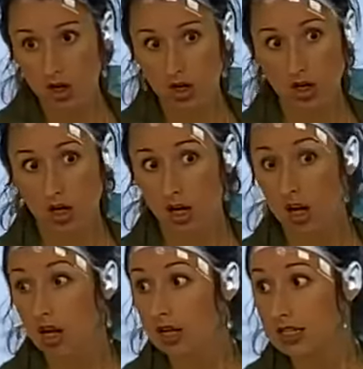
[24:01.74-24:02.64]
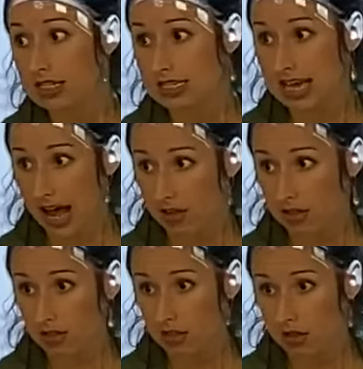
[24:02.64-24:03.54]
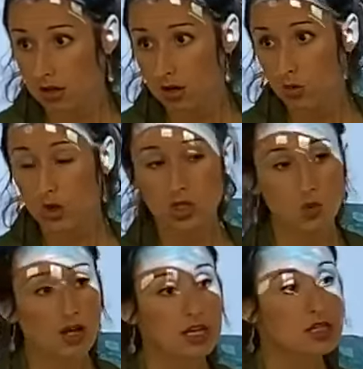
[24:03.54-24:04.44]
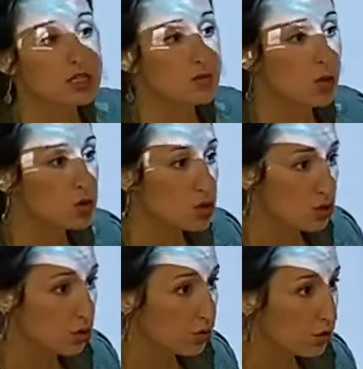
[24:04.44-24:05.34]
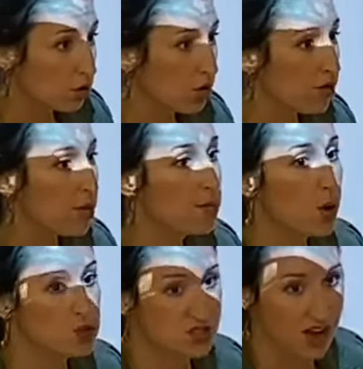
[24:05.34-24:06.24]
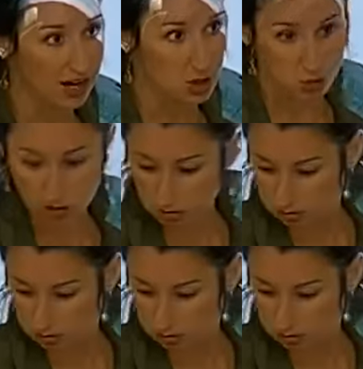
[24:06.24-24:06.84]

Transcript: her death. Which one is the most truthful, the most factual?